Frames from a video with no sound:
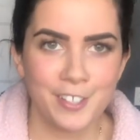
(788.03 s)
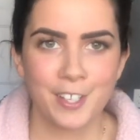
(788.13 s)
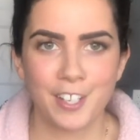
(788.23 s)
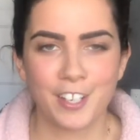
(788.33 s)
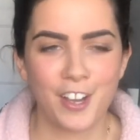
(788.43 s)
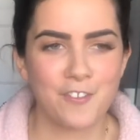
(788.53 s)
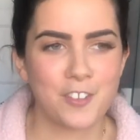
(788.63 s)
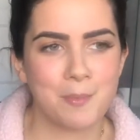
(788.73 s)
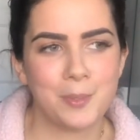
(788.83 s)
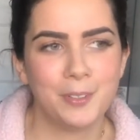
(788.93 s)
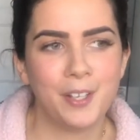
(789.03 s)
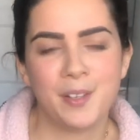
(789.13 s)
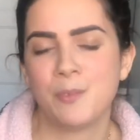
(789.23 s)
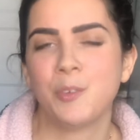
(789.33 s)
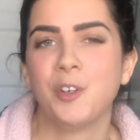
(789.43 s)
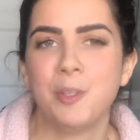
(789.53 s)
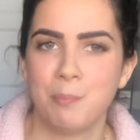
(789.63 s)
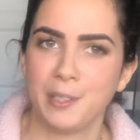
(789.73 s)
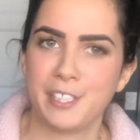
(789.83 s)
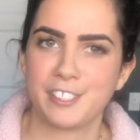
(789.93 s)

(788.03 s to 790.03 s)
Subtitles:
get comfortable and it will implant.